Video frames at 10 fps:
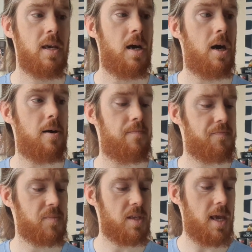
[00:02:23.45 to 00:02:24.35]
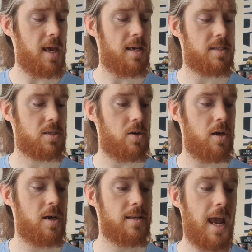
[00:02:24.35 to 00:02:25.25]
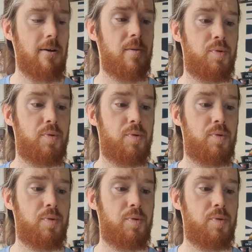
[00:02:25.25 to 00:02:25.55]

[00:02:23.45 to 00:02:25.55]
Yeah, it's got Gary